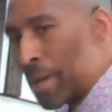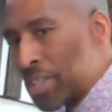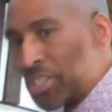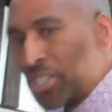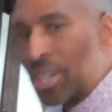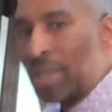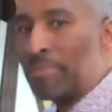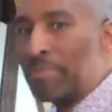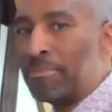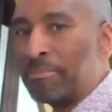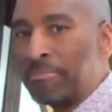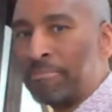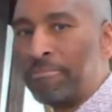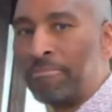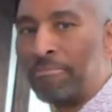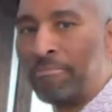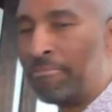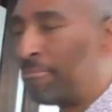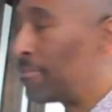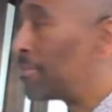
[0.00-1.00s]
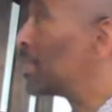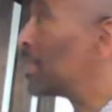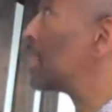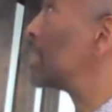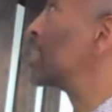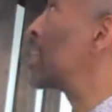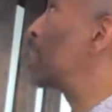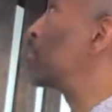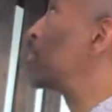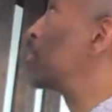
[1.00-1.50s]
bishop,
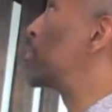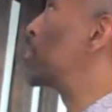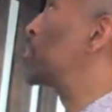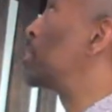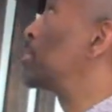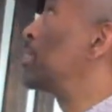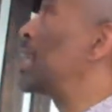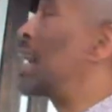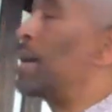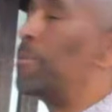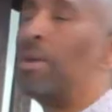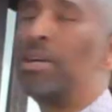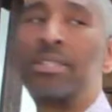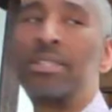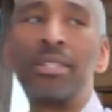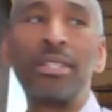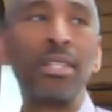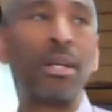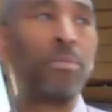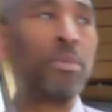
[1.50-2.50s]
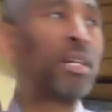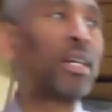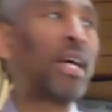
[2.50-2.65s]
the Honorable Bishop Lambert W.